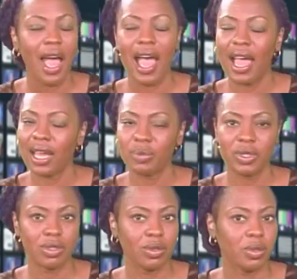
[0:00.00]

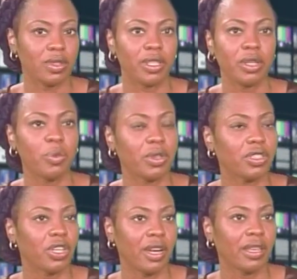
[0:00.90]
Absolutely. We're
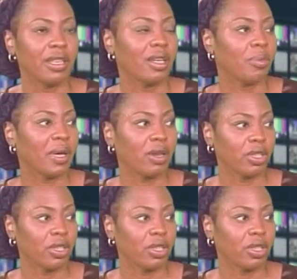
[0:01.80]
talking about